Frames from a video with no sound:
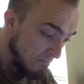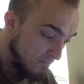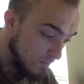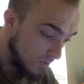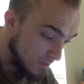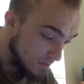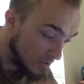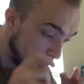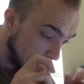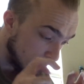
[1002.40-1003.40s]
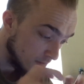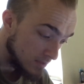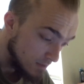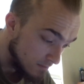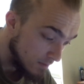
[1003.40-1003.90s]
while the spark is
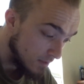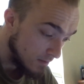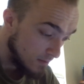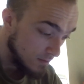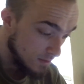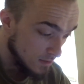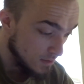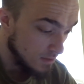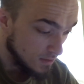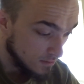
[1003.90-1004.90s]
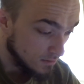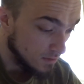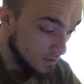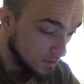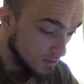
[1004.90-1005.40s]
still there in the
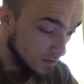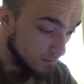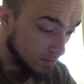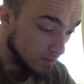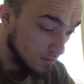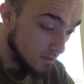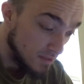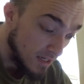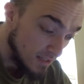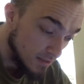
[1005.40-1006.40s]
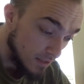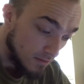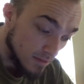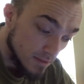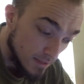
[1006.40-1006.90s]
relationship until it dies
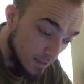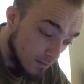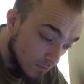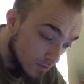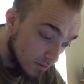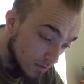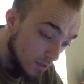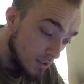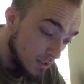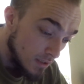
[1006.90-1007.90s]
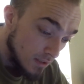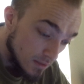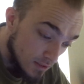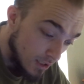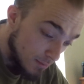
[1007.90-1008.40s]
down as they get older and
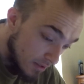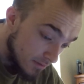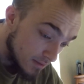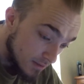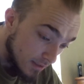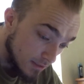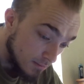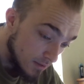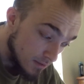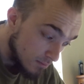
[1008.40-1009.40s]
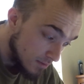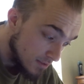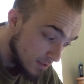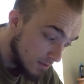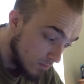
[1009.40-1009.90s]
stop having sex. Because
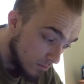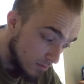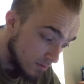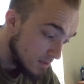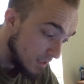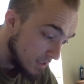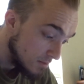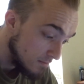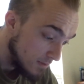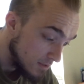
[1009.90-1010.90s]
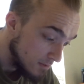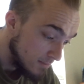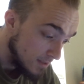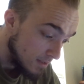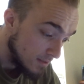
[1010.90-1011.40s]
once you get older, sex will eventually
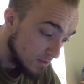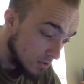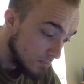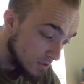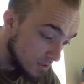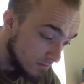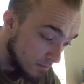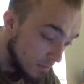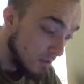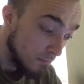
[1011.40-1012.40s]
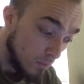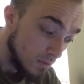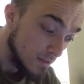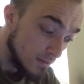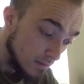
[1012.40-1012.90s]
be not so much of an
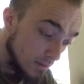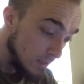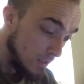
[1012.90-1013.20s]
importance,